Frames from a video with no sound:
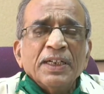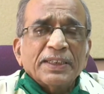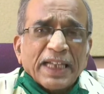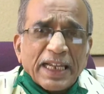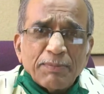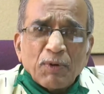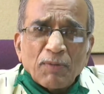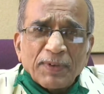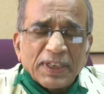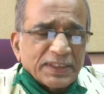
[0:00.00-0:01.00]
type
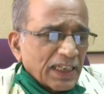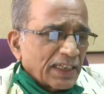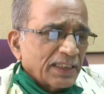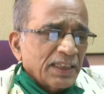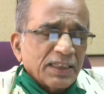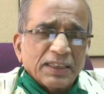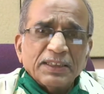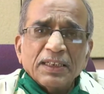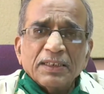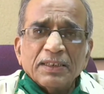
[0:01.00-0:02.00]
of hazard,
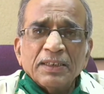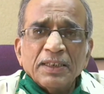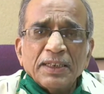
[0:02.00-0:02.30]
the